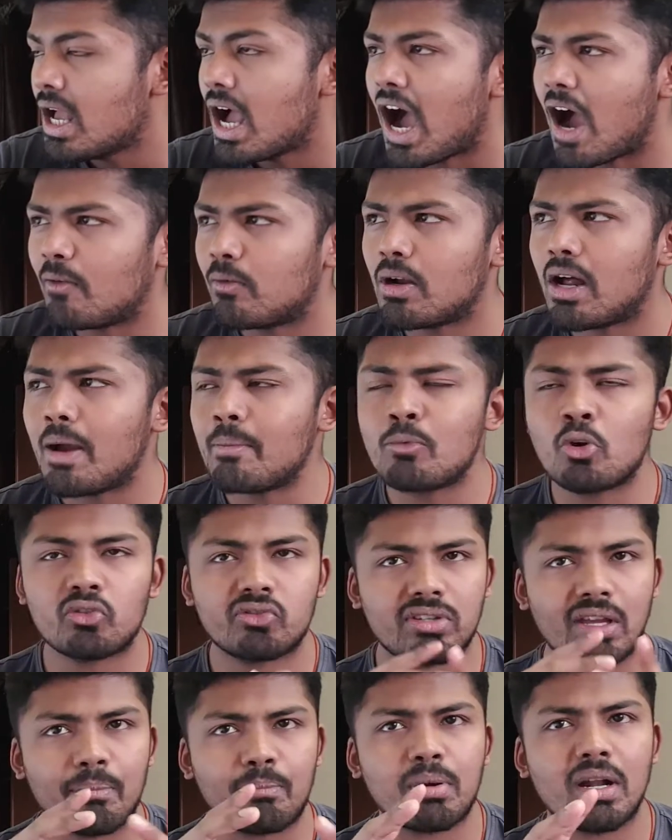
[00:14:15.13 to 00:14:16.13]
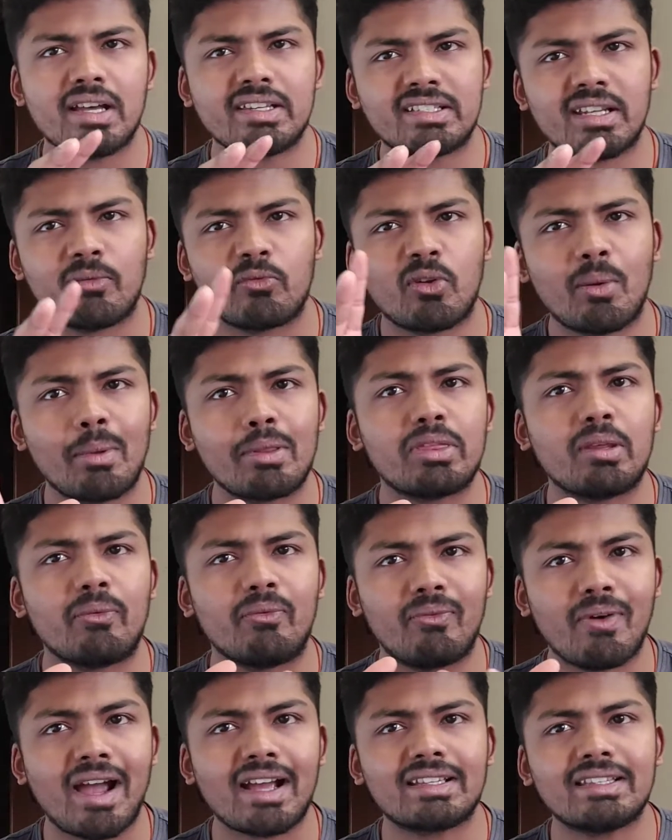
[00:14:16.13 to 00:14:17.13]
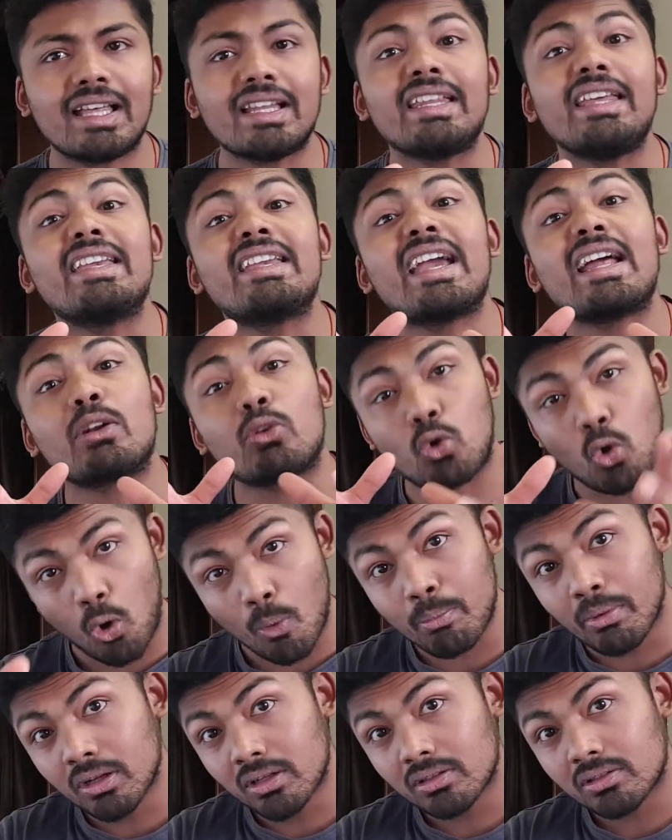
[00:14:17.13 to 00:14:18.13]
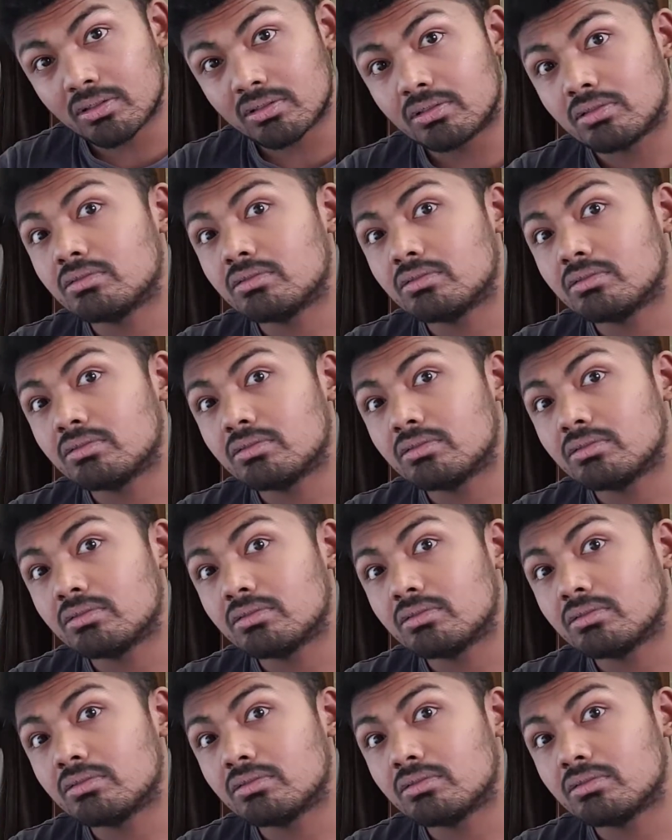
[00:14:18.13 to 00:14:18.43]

I'm not surprised about the fact that he can gobble